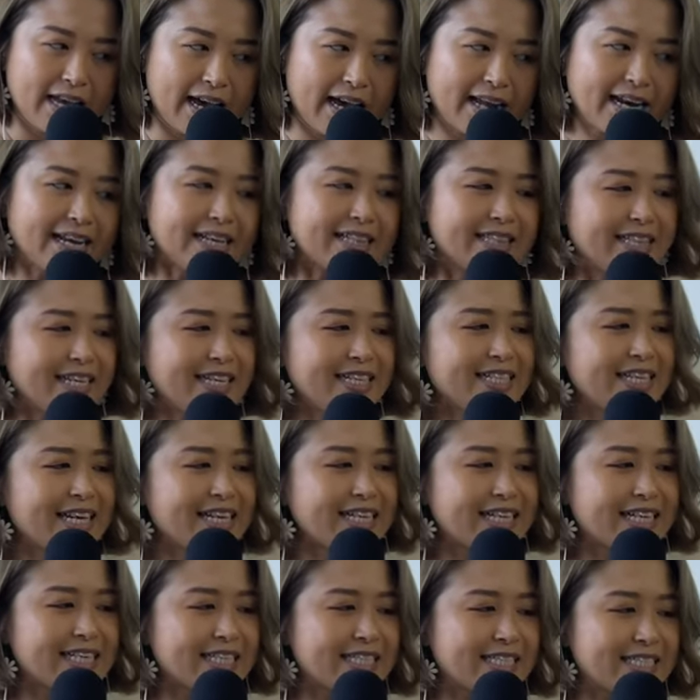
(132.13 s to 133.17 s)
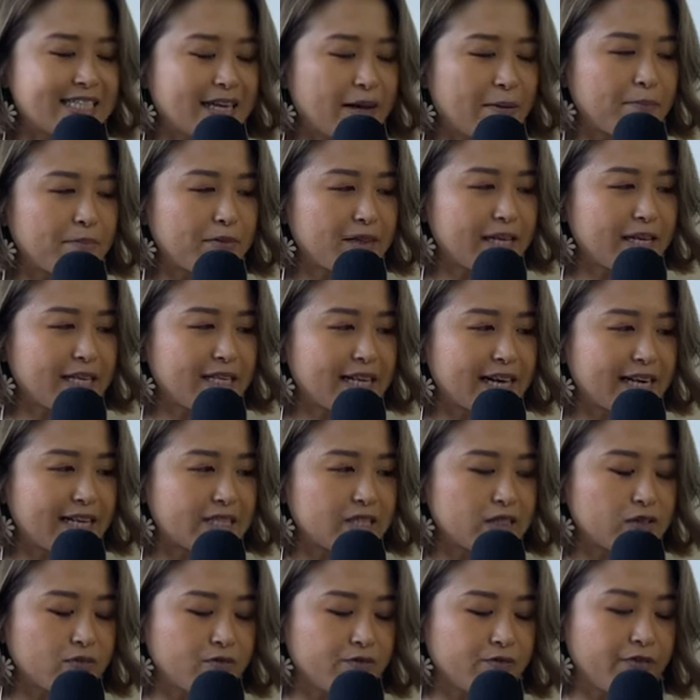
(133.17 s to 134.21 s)
And I think that it is something that
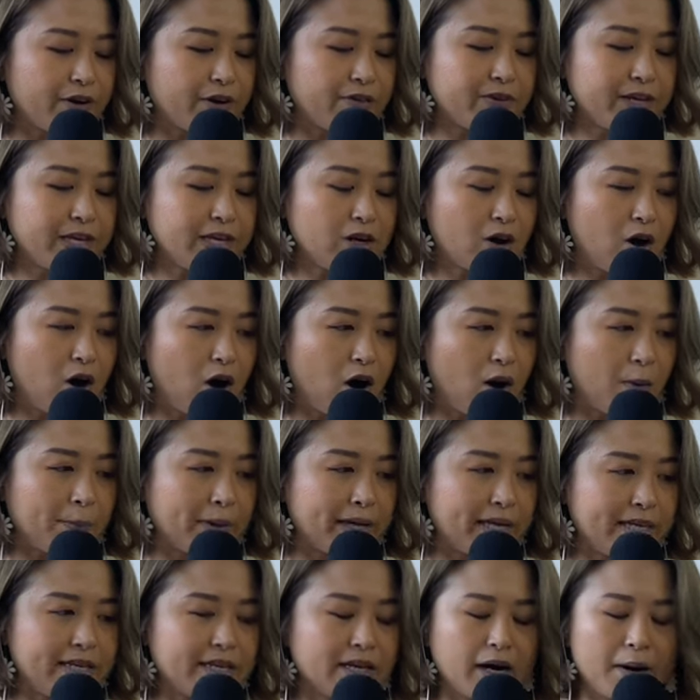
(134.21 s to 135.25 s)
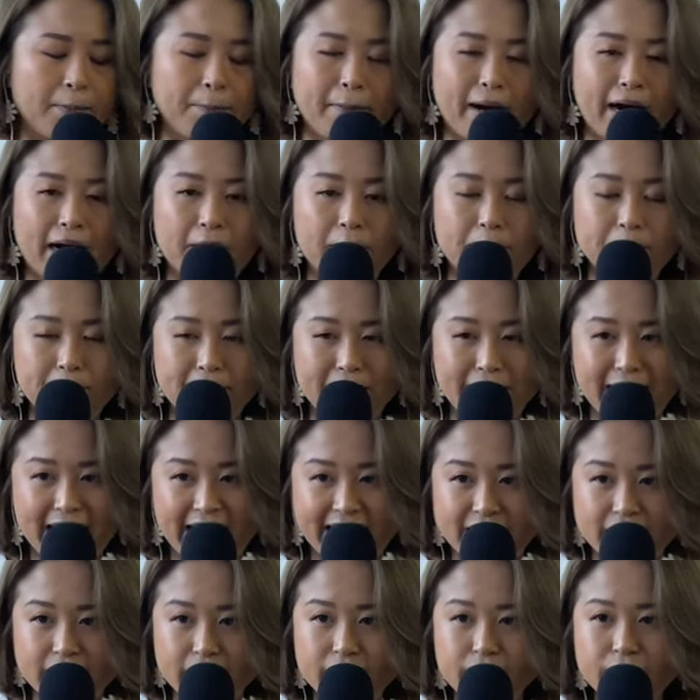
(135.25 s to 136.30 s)
is very common among
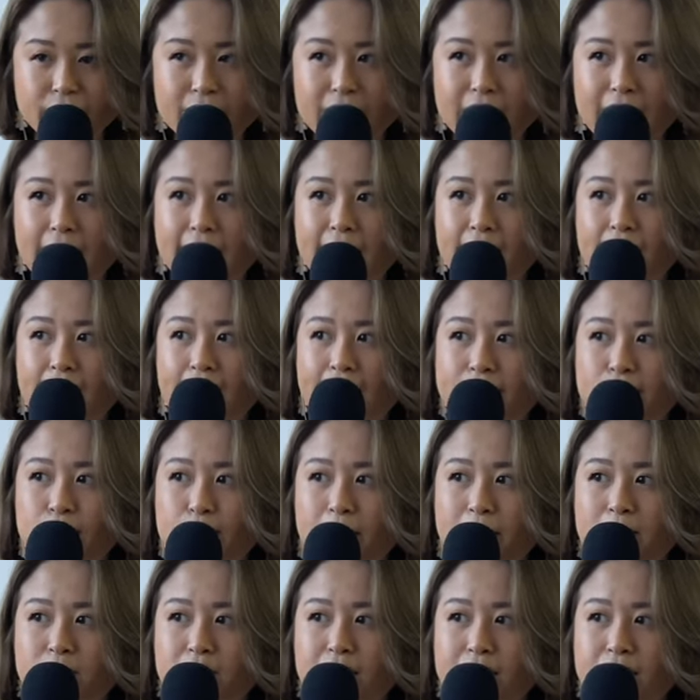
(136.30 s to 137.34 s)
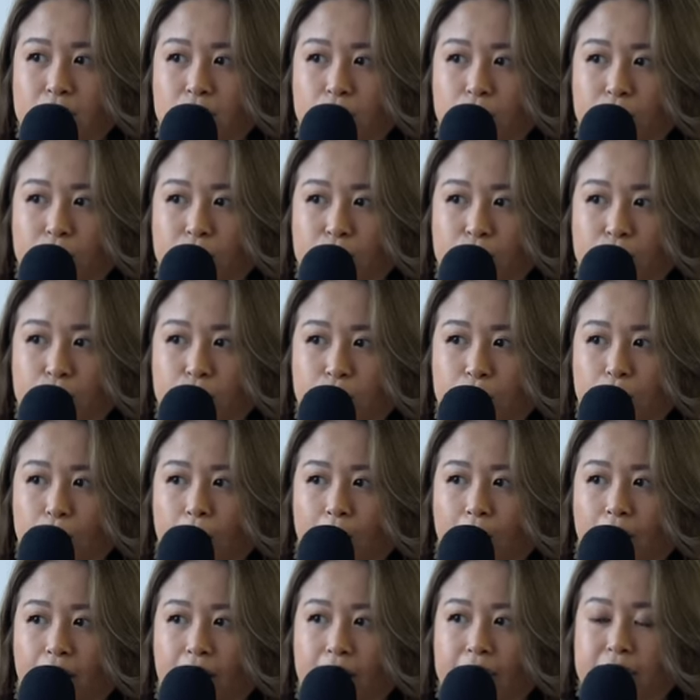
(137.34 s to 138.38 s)
millennials, especially those who
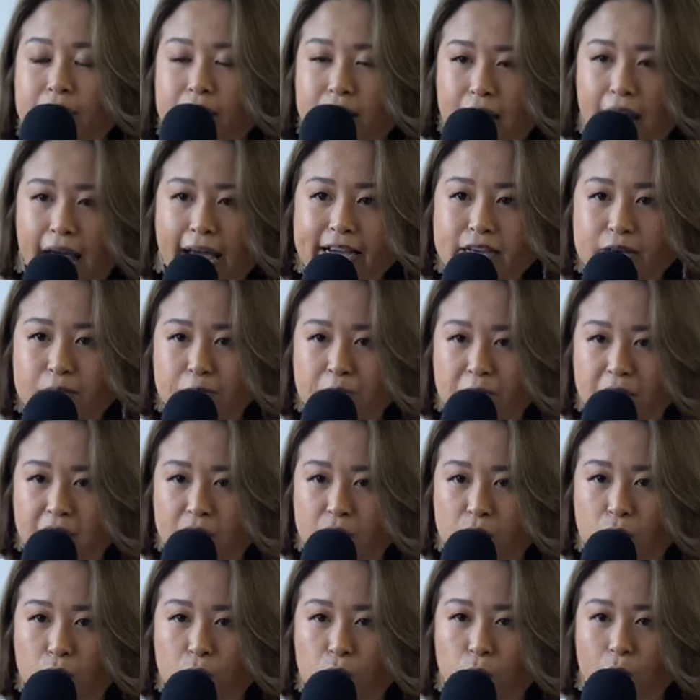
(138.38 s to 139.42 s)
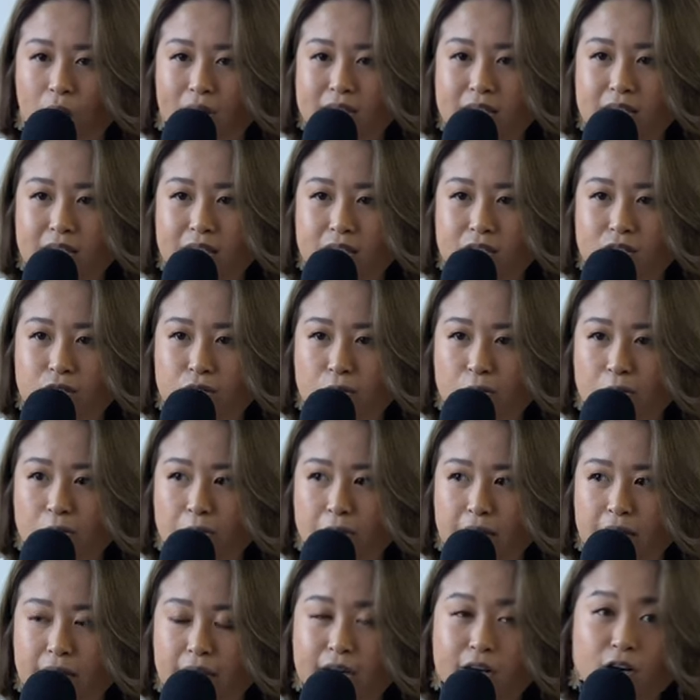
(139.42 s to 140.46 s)
are like me who wanted to
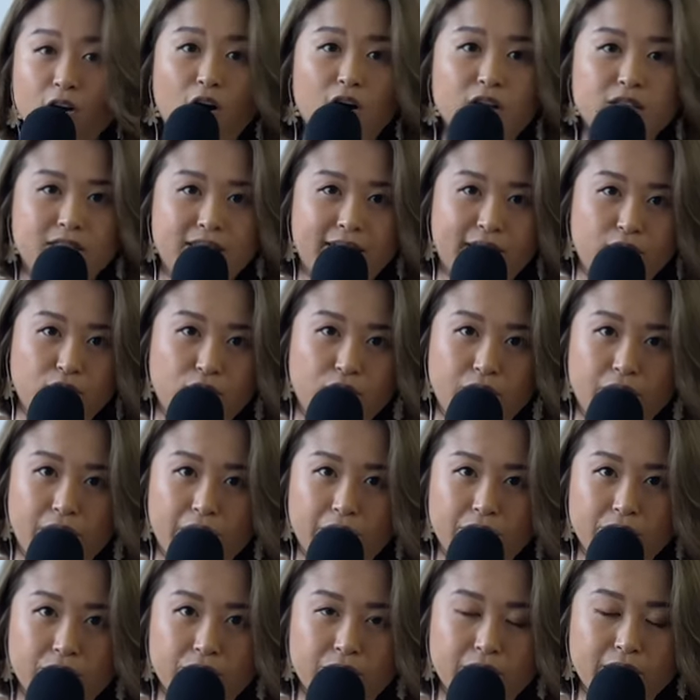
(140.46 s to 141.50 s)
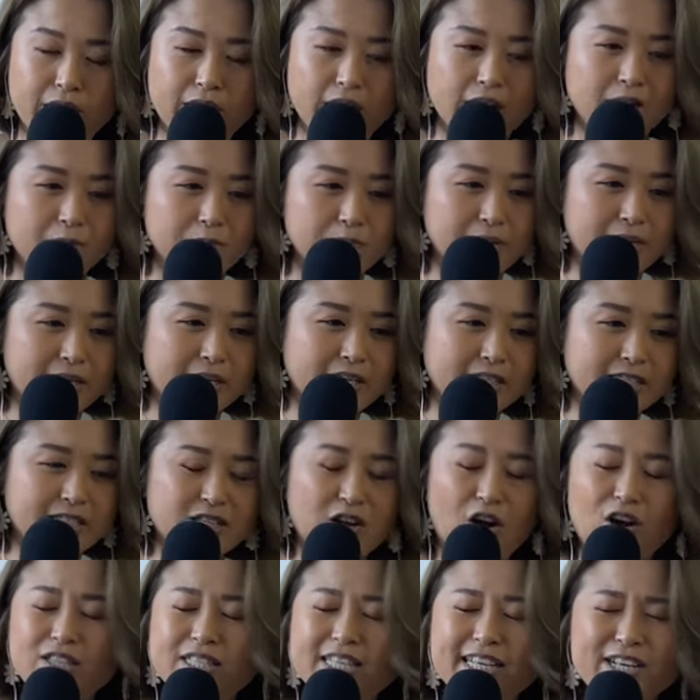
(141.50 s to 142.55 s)
be a content creator. Because
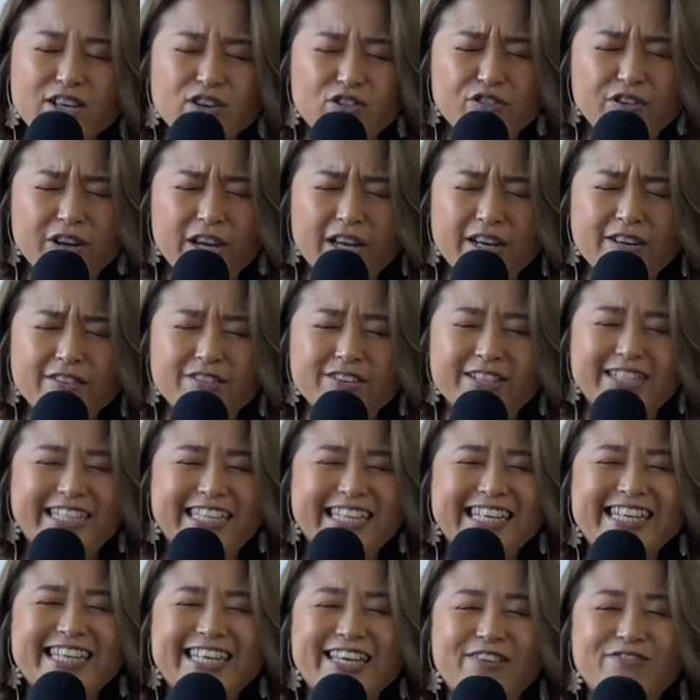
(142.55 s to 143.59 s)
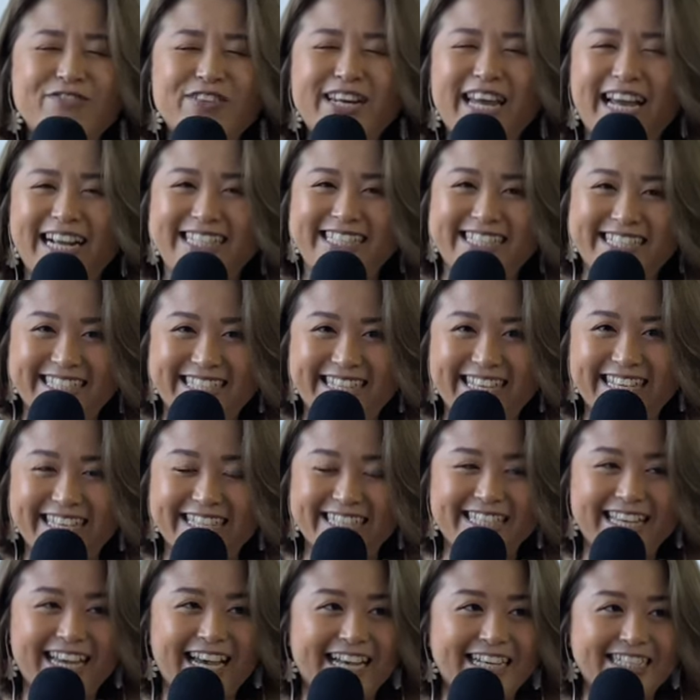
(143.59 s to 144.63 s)
content creator didn't even
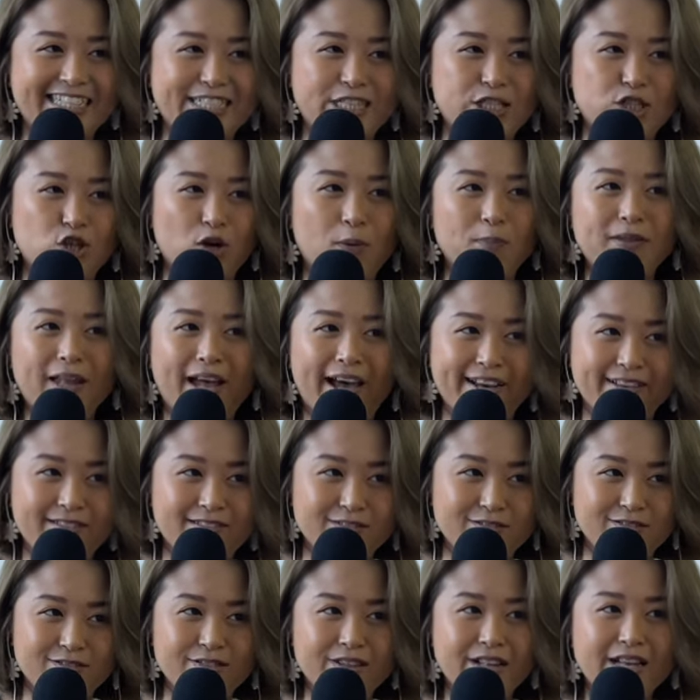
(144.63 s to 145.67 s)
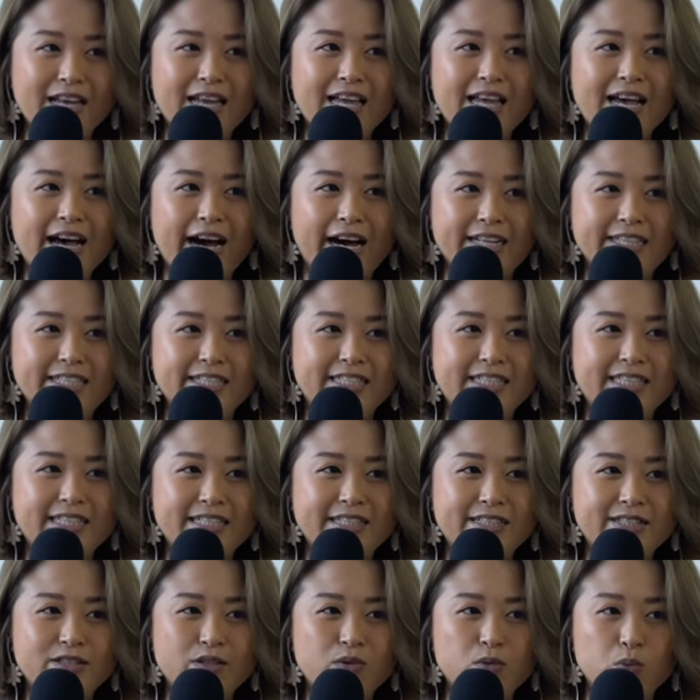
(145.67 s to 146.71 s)
exist as a job title
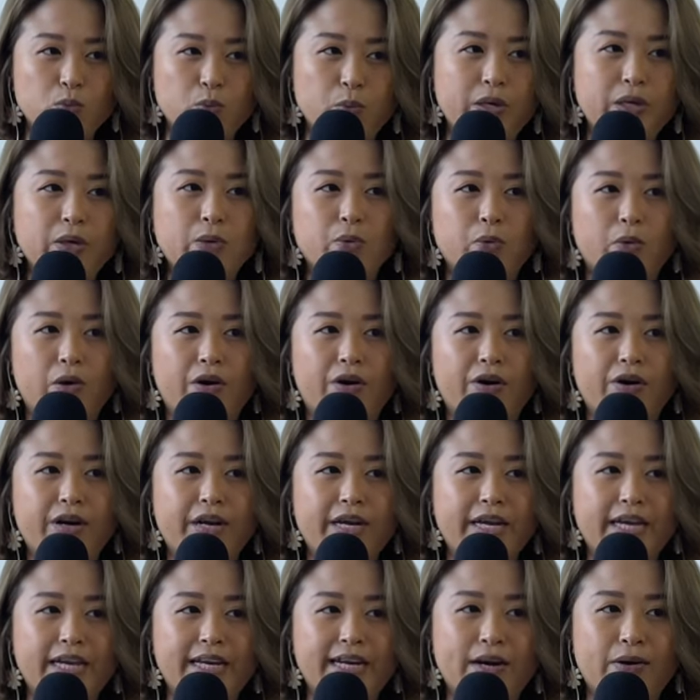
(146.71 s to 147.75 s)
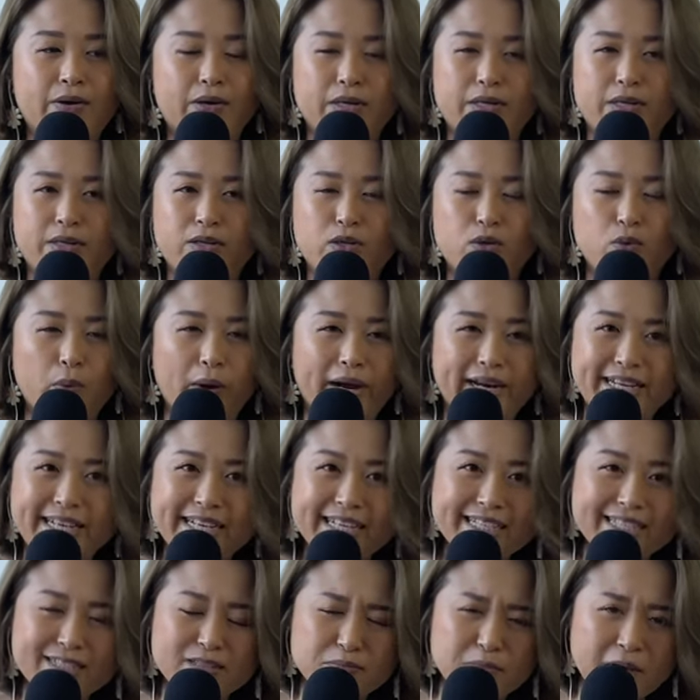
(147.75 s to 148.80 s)
until we were in our
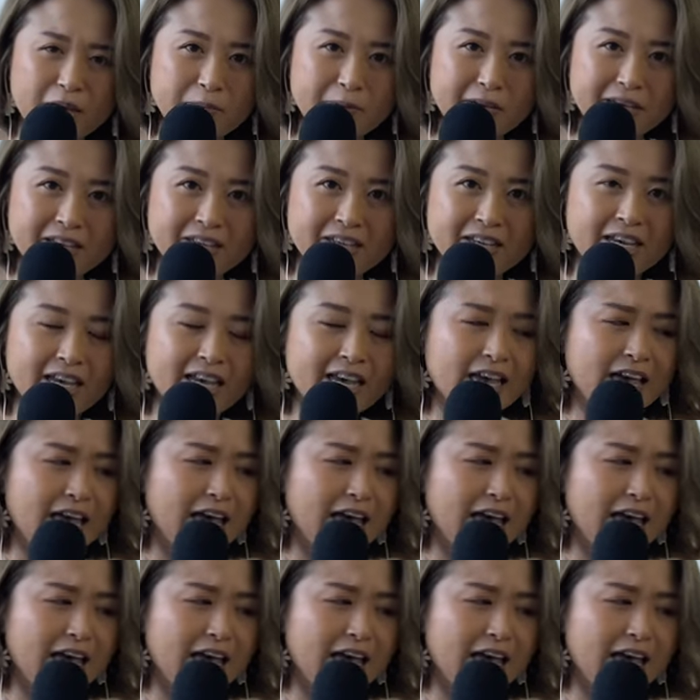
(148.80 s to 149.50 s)
20s, maybe.